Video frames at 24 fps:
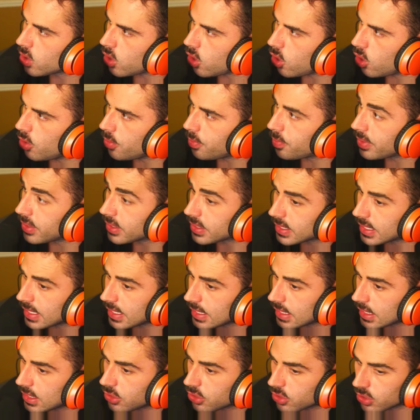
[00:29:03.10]
open
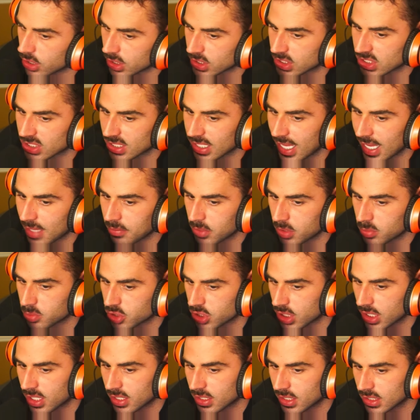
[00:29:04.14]
thinking you're going to slam them
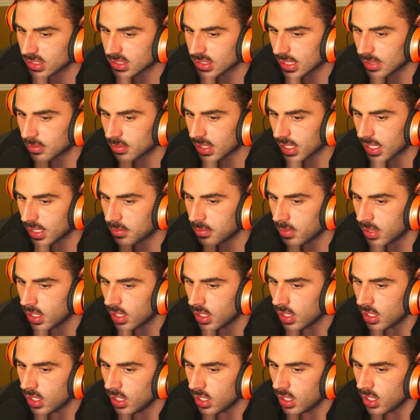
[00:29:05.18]
shut at the same time.
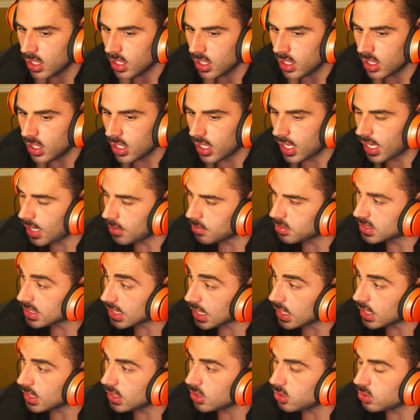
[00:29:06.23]
I'm
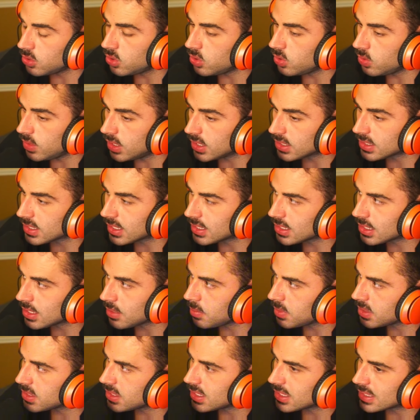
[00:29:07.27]
telling you, dude, the system
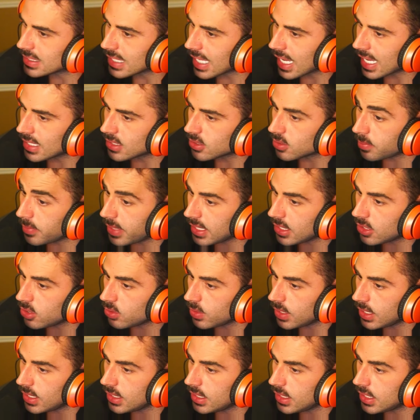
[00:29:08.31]
is designed to make you
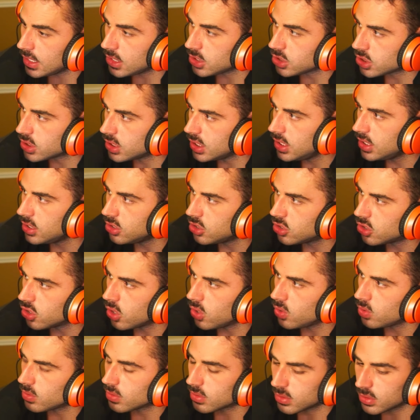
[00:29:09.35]
ADHD.
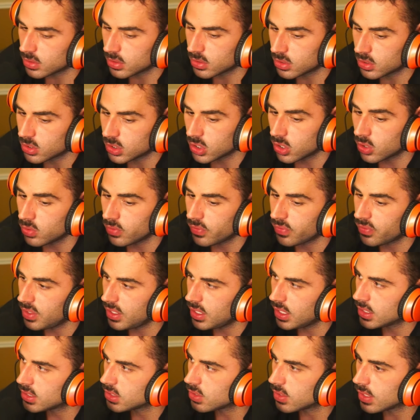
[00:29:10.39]
Don't don't feed
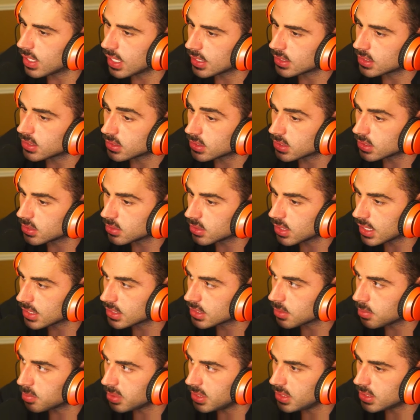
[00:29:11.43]
into that. That's
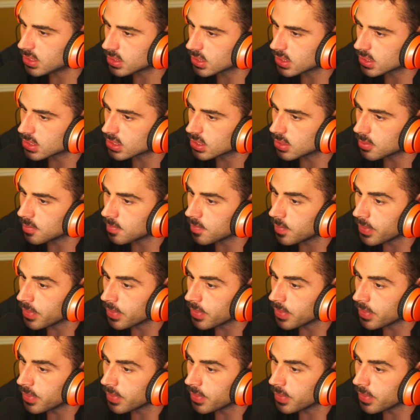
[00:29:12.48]
a beast system.